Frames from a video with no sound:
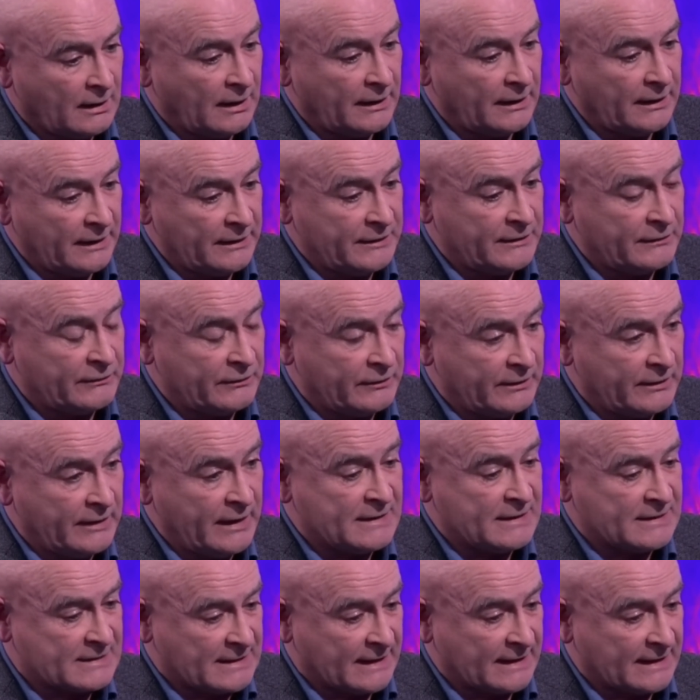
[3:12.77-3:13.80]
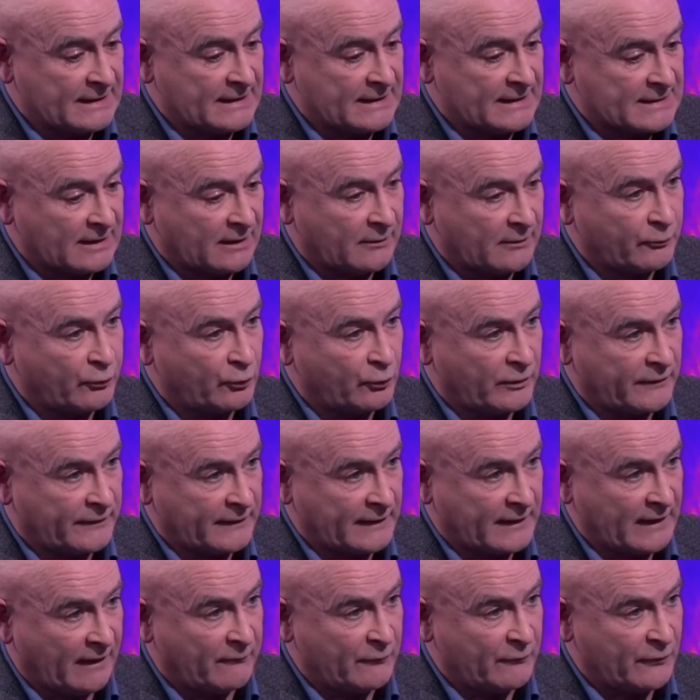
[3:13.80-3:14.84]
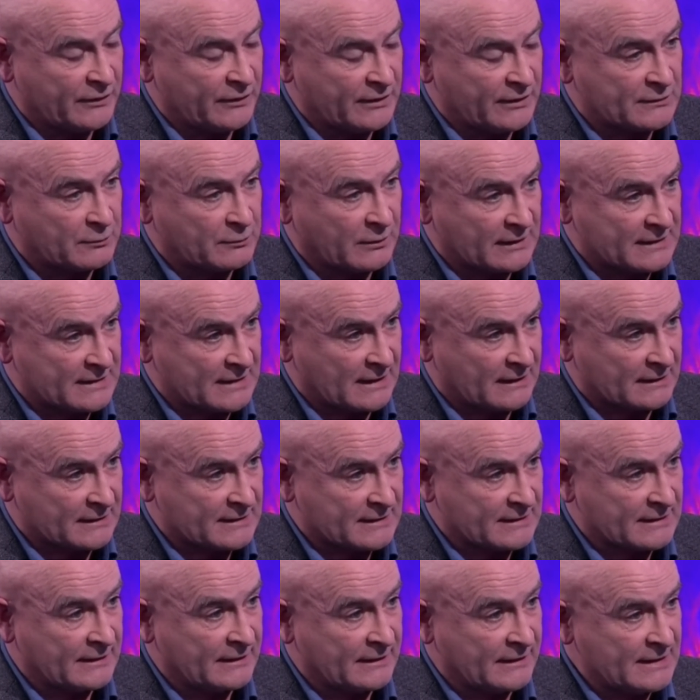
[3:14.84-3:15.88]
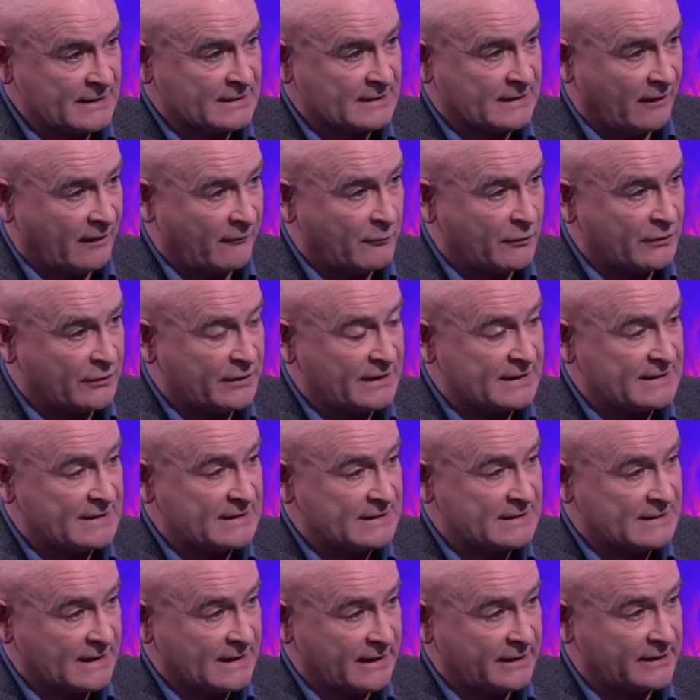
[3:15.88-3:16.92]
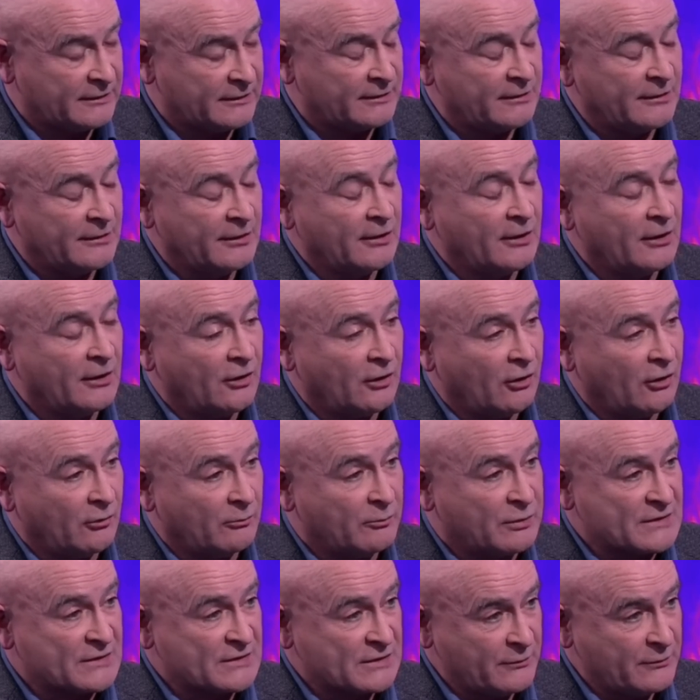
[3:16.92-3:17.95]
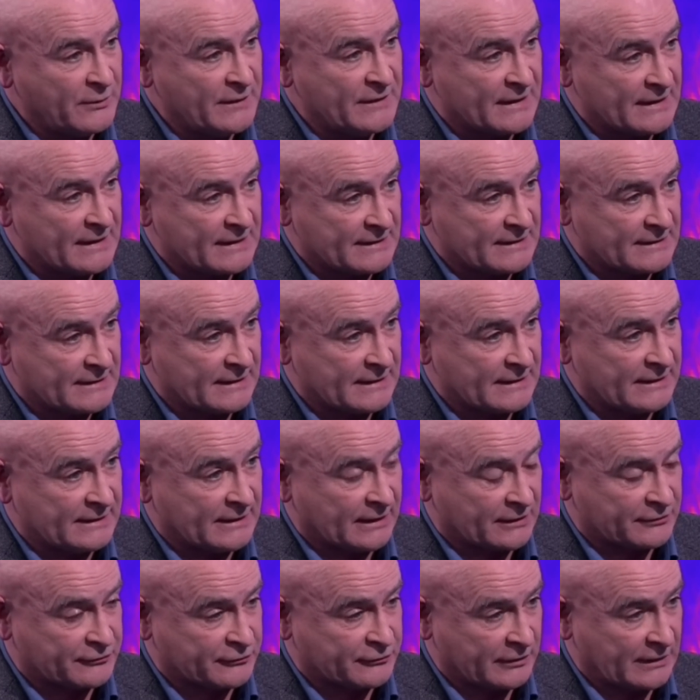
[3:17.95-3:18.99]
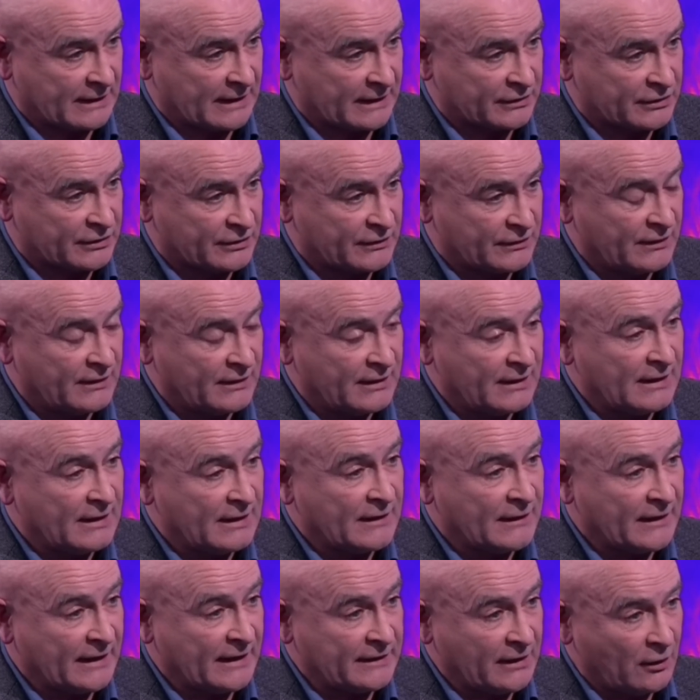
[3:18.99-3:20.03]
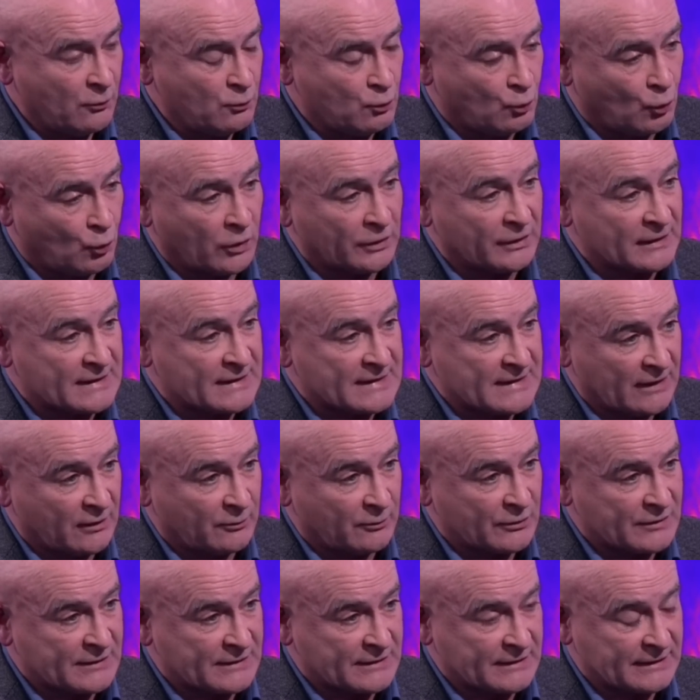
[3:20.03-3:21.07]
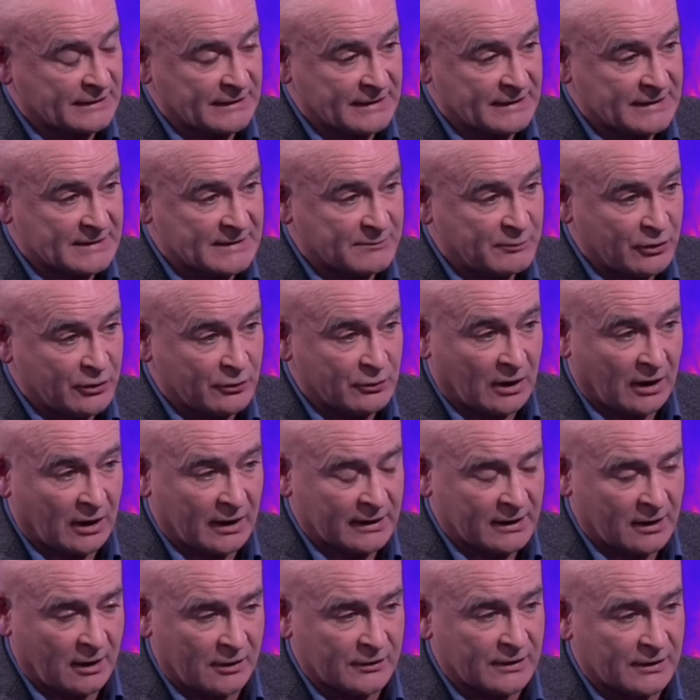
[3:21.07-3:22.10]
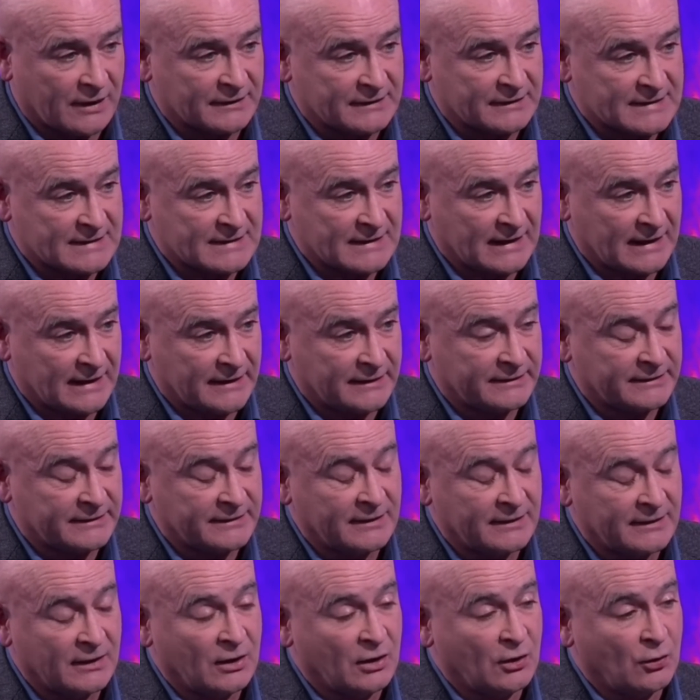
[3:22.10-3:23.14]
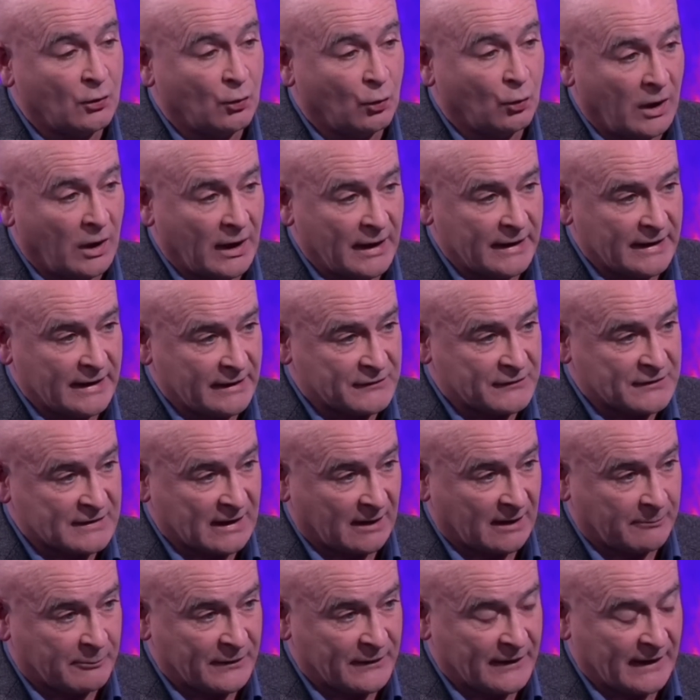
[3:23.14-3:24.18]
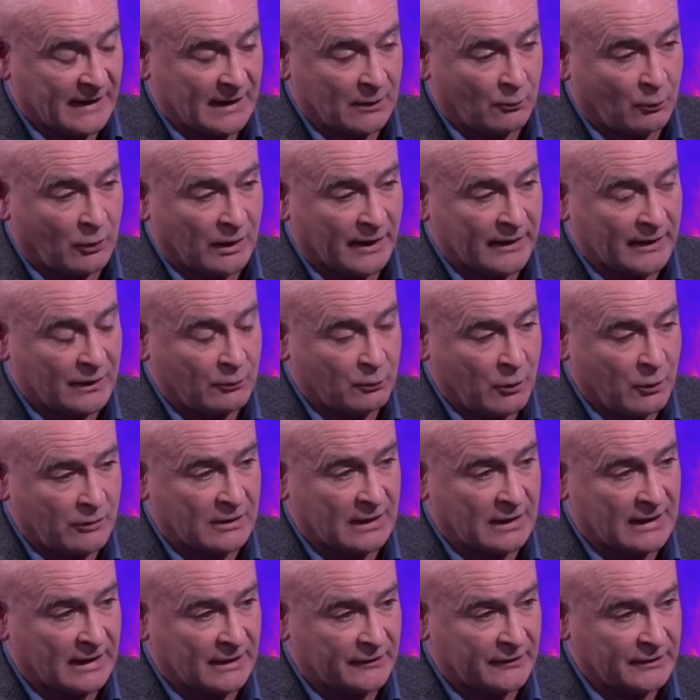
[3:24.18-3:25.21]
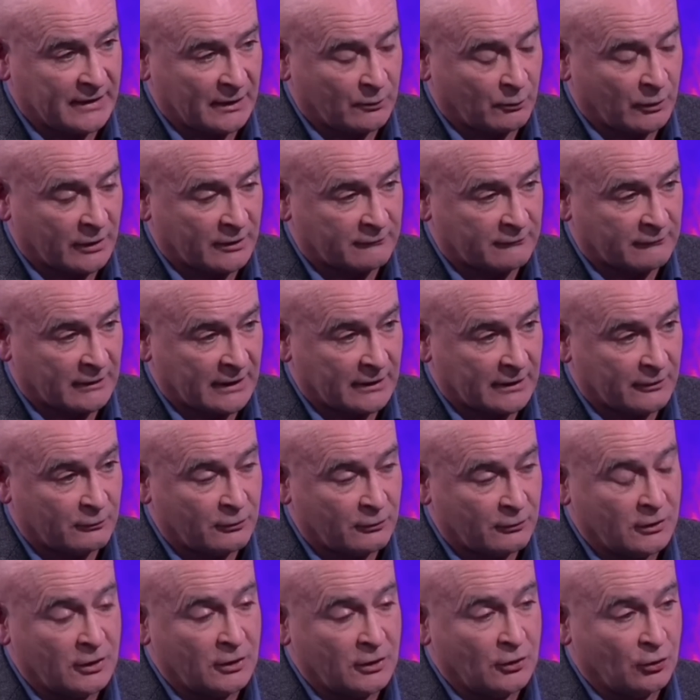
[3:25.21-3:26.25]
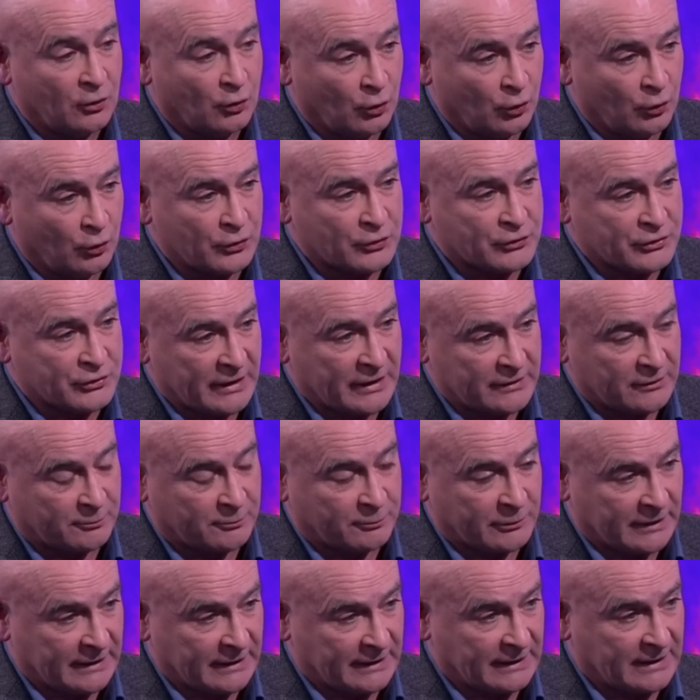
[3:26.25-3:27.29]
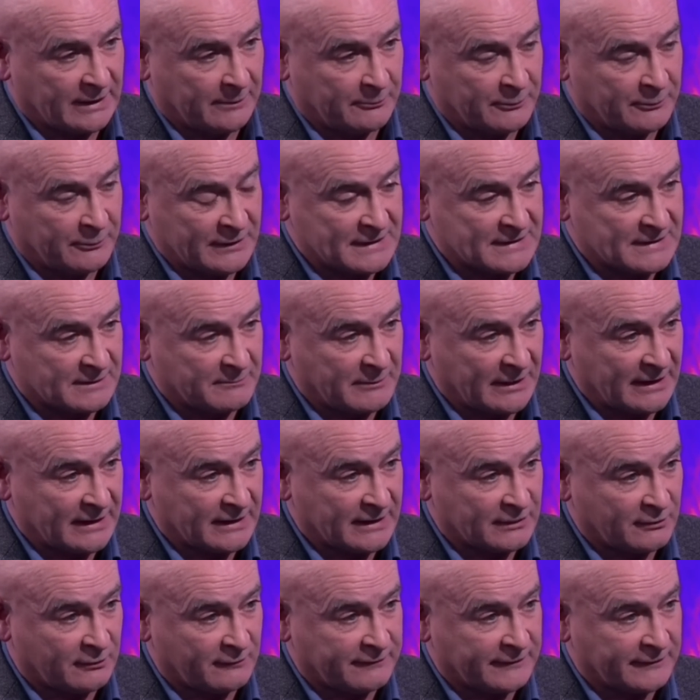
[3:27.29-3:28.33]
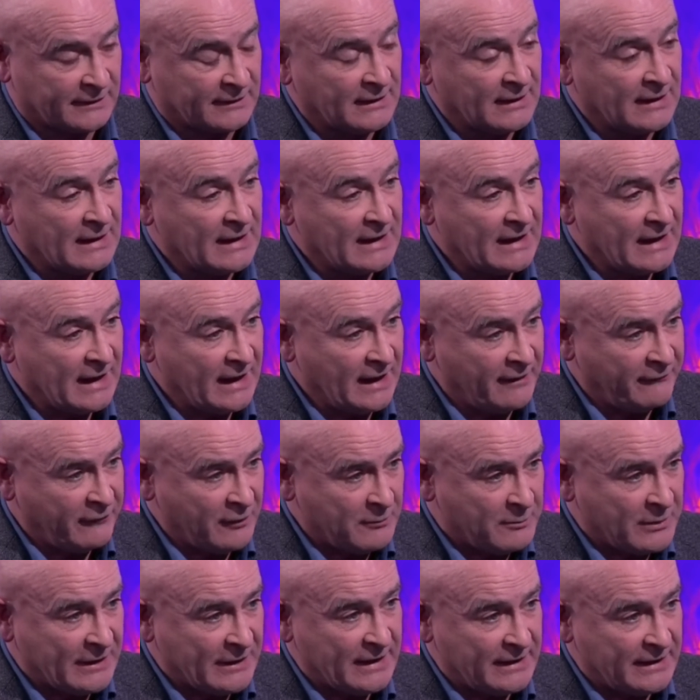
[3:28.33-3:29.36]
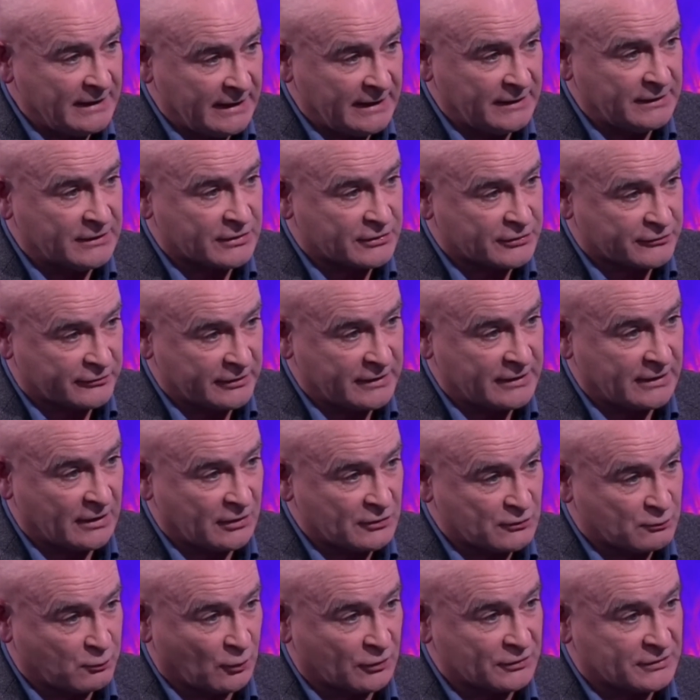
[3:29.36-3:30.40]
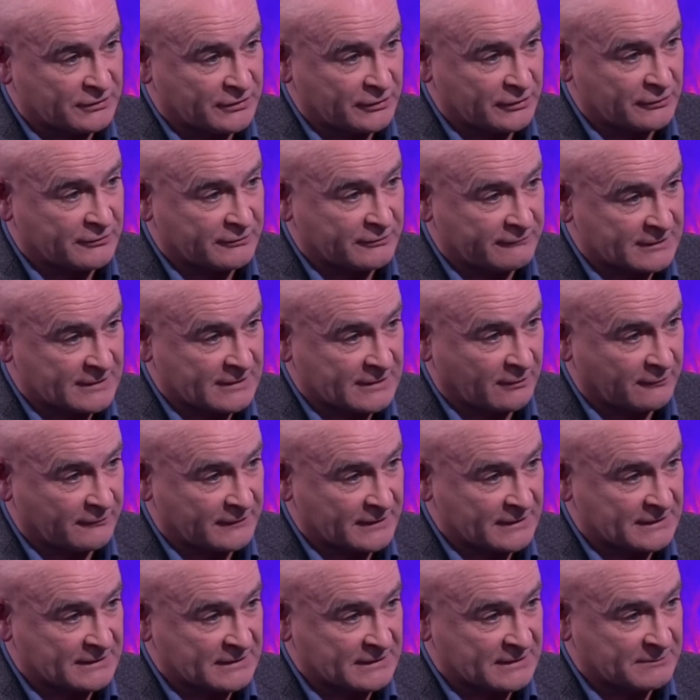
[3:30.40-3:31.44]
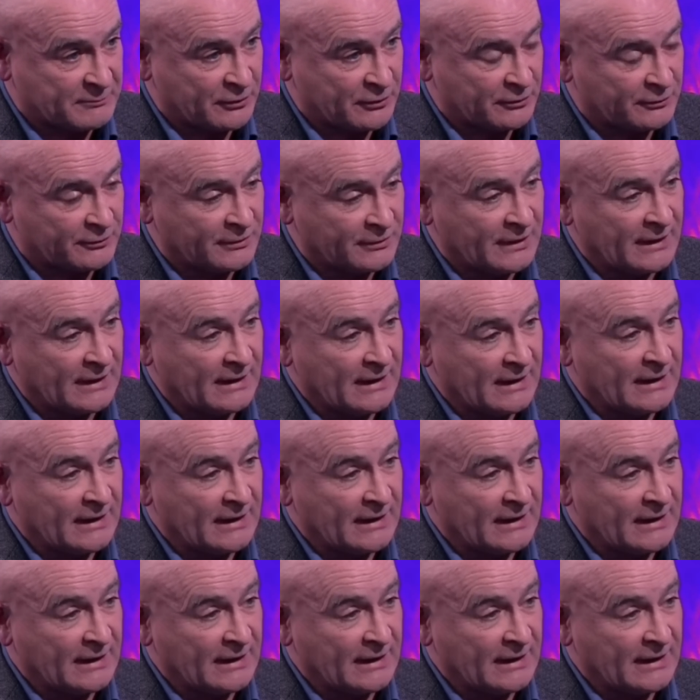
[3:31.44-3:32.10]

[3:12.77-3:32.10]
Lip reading: Yeah, and they need to take this up with the government as well as us. This government is intent on pursuing this industrial action. They don't want a settlement to the dispute. I can't understand why they've scuppered that, why they won't allow Network Rail or the train operating companies to make an offer. Everybody in the industry knows what to do to resolve this dispute.